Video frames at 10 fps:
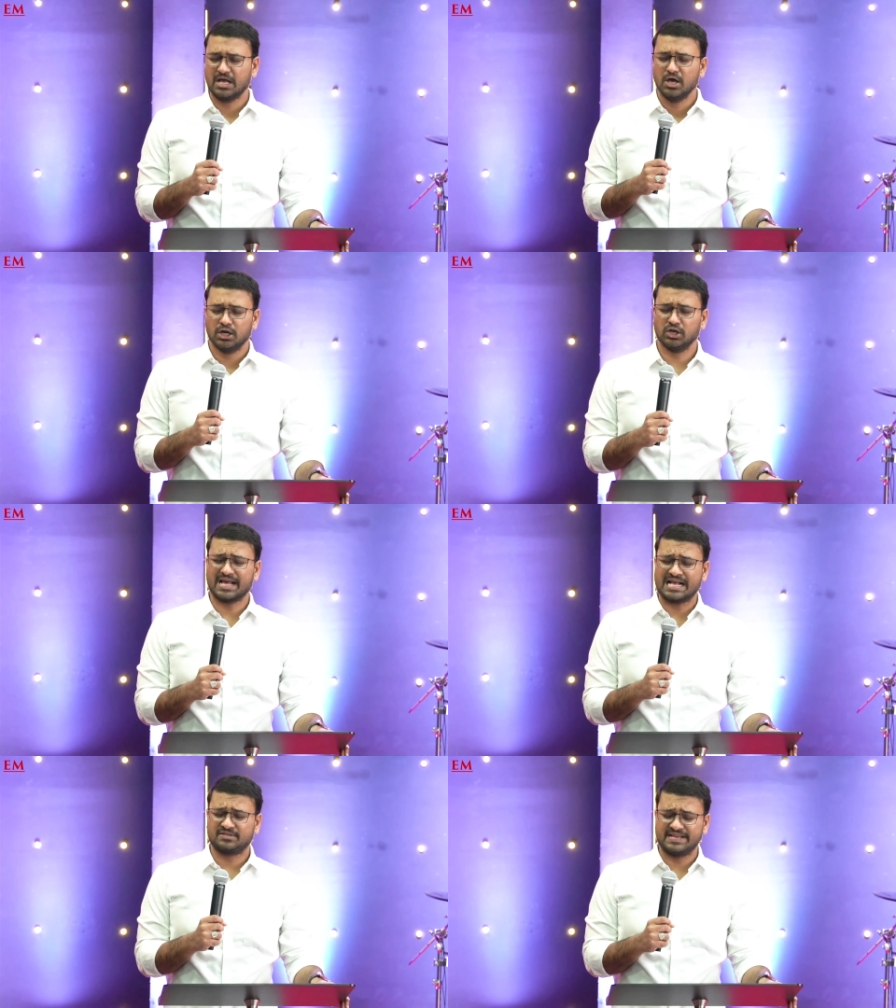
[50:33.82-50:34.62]
Lord,
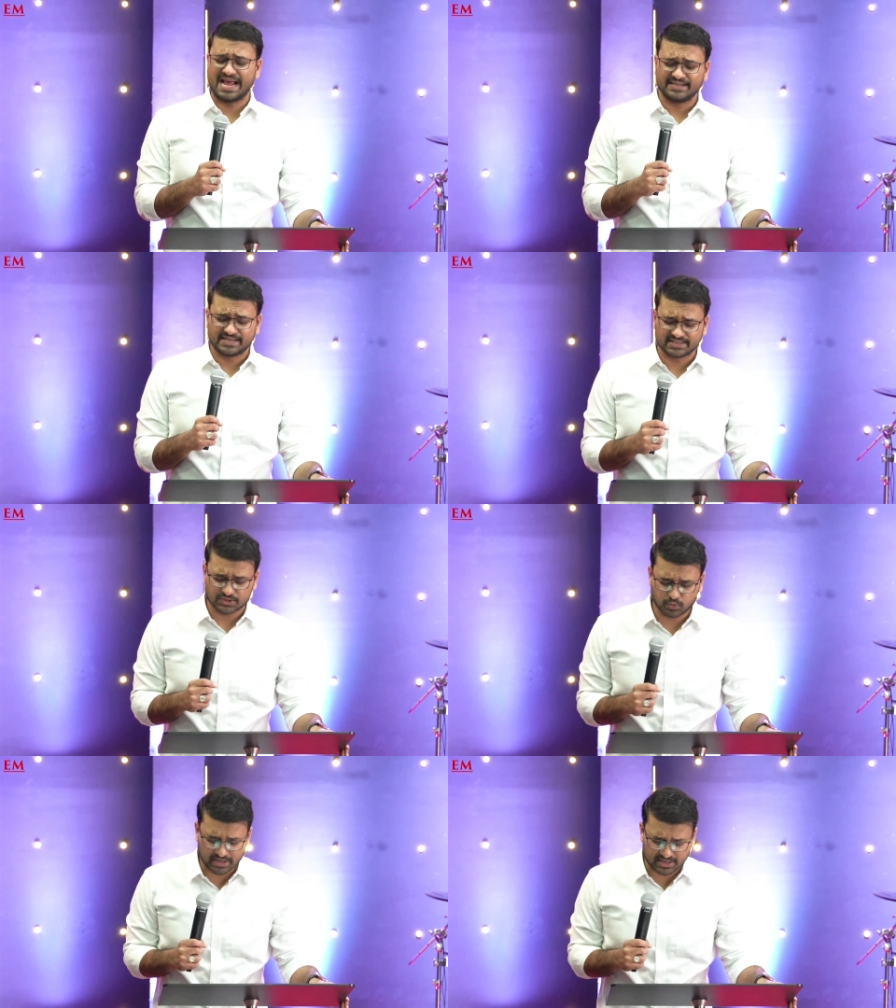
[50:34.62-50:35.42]
as we enter this
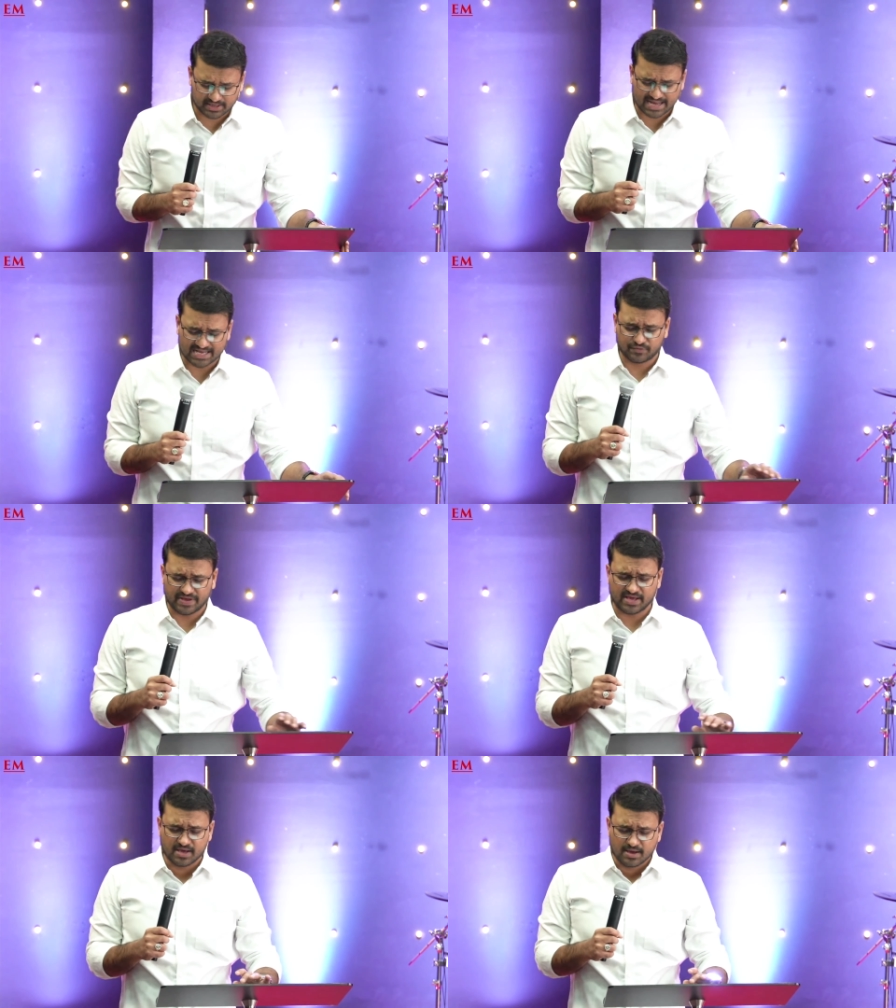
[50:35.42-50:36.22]
world, as
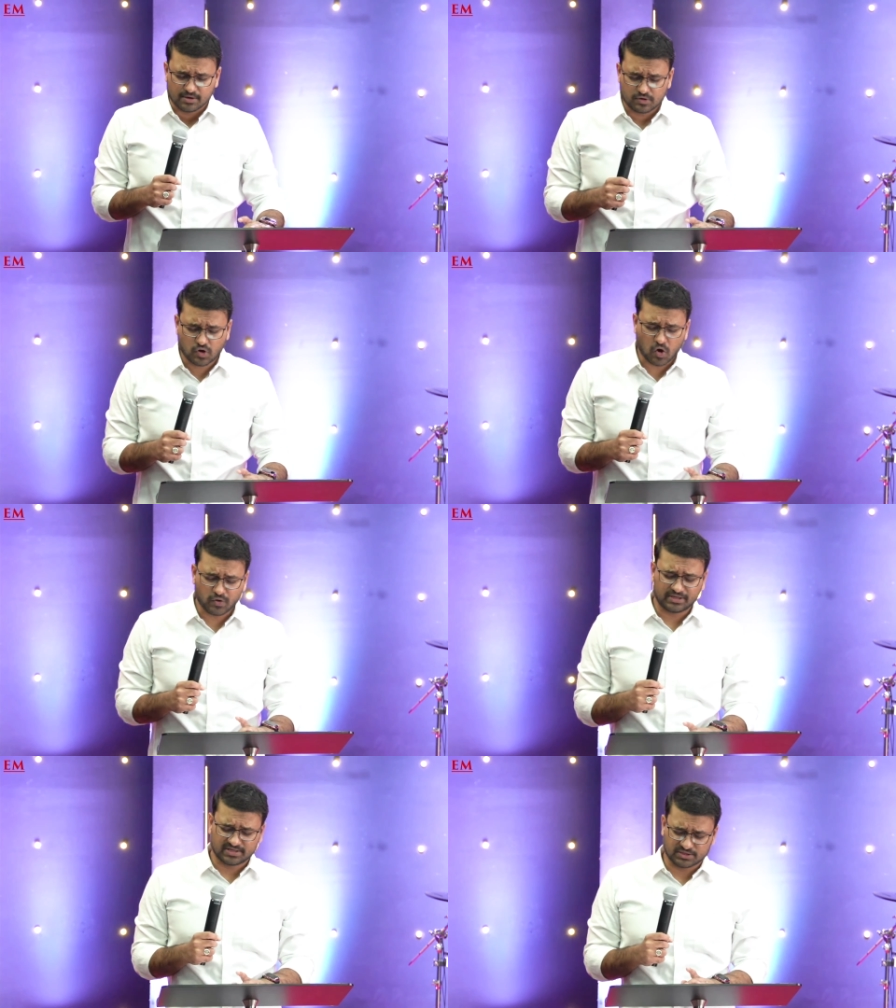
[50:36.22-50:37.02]
we go
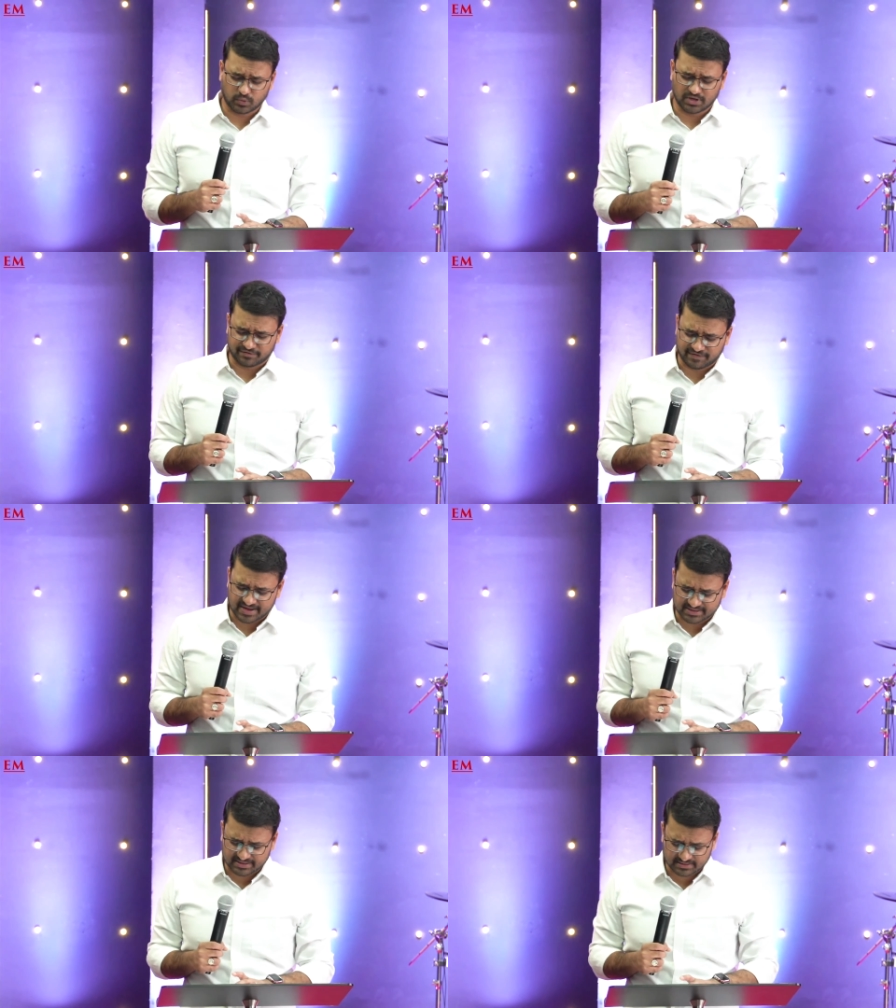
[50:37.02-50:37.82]
into this world, O
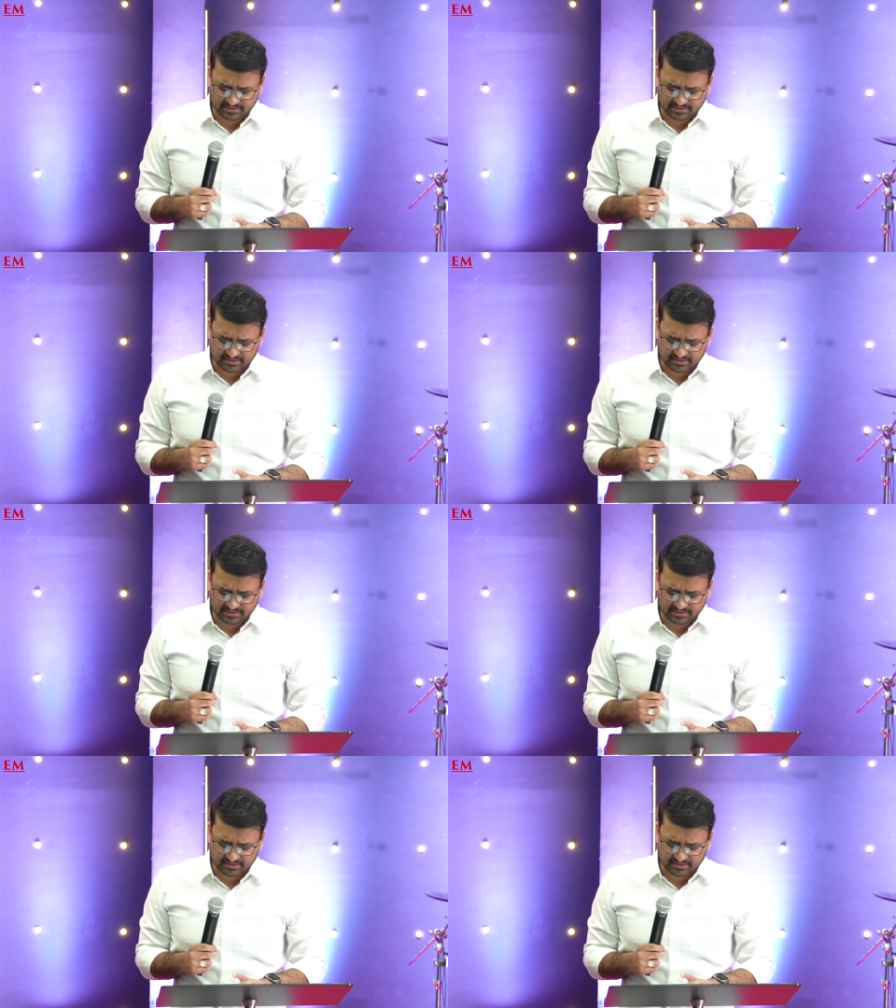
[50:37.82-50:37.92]
Father,